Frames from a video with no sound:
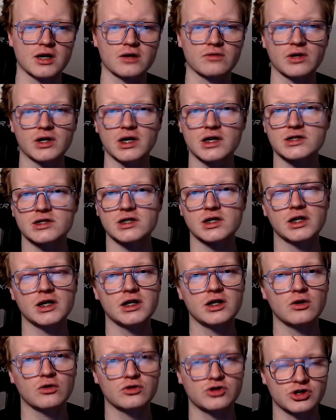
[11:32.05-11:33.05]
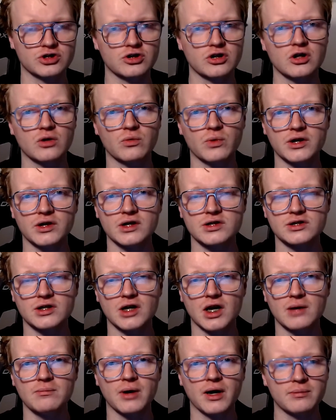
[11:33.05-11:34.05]
Realistically, you're just going to win this
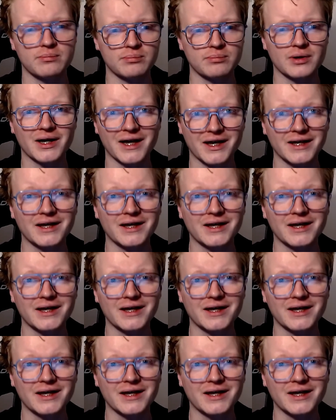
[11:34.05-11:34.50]
game by playing